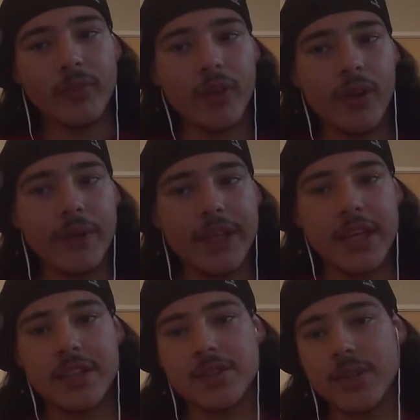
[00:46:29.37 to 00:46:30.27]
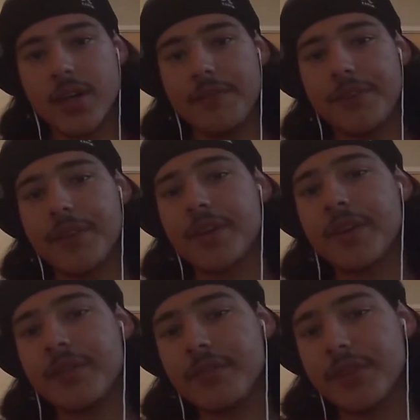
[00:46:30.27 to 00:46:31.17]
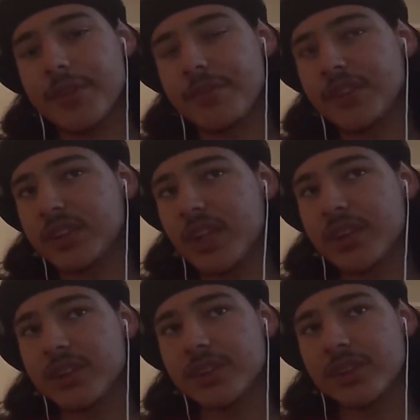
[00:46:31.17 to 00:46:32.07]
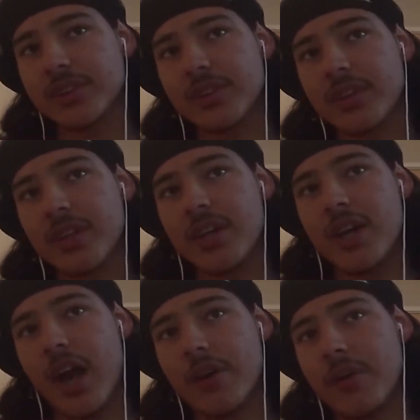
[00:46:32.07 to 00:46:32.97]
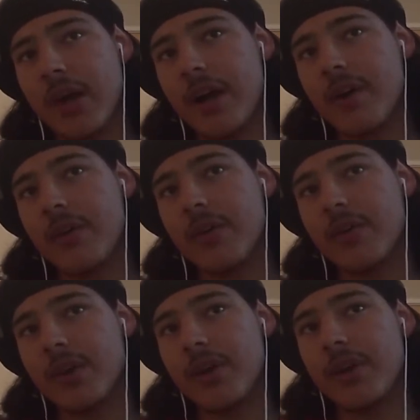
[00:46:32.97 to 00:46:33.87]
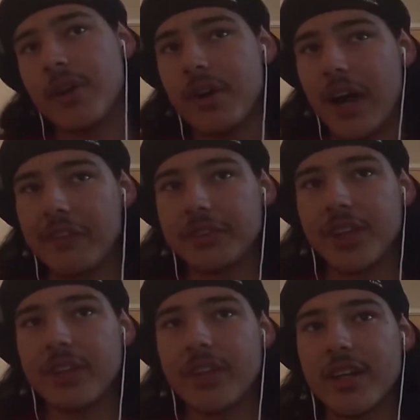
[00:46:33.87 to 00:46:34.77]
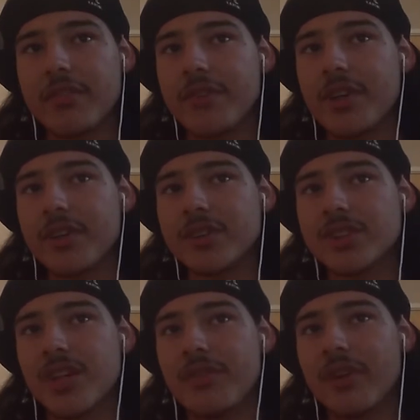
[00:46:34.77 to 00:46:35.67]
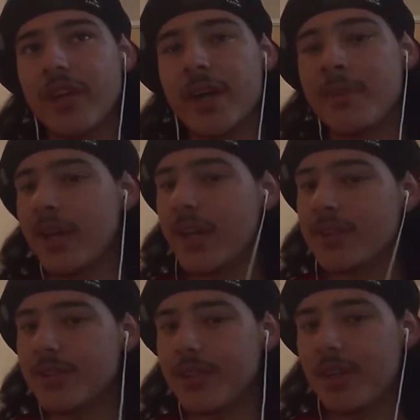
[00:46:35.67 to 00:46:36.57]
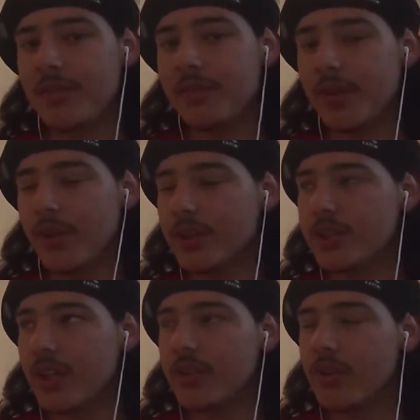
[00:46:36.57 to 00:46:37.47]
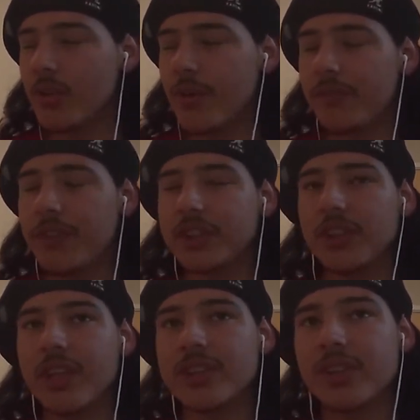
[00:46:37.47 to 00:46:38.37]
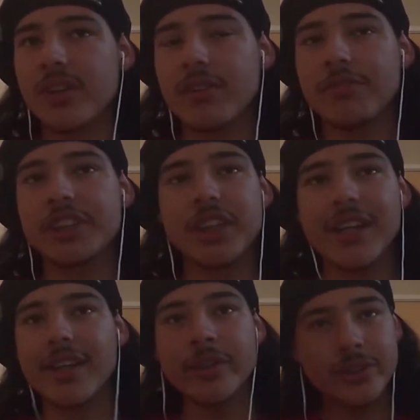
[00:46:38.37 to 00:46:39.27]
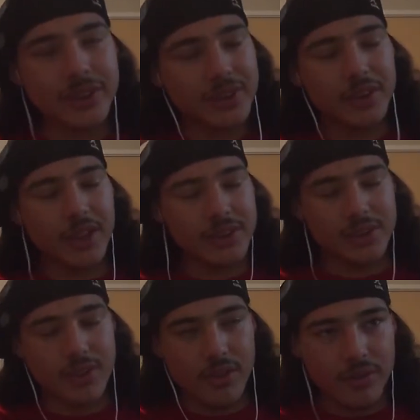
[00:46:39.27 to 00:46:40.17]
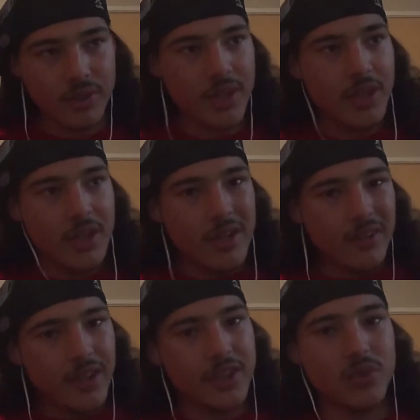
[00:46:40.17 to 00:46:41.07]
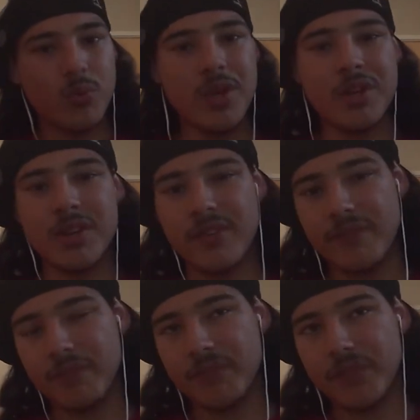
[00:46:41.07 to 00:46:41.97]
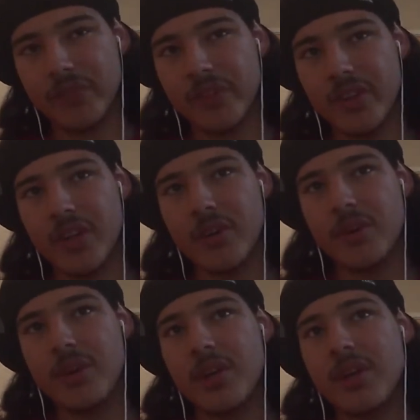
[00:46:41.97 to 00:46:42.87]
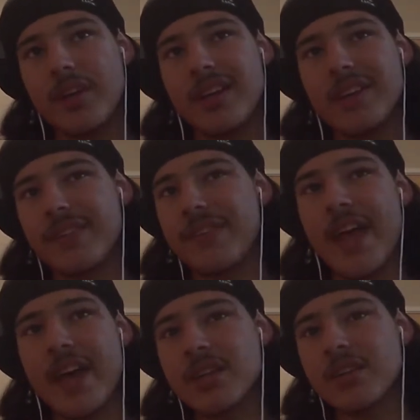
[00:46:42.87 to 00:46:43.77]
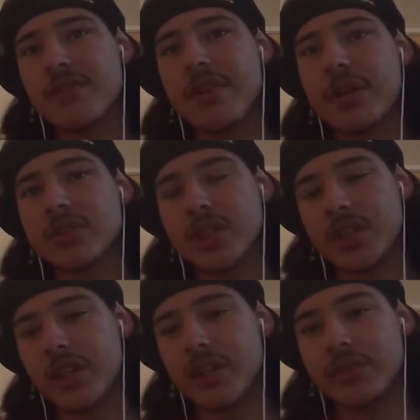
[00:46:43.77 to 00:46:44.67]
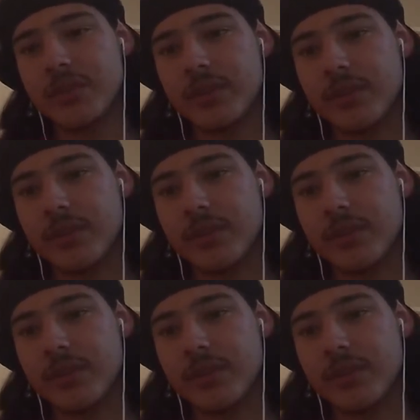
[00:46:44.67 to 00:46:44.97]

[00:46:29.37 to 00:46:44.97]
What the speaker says: Although I can't turn off the fish lens. I don't know how. I've tried looking at videos and stuff online, but I can't turn it off. For those of you that don't know what fish lens are, or fisheye lens, as it's called, it's when, the end of the videos are curved.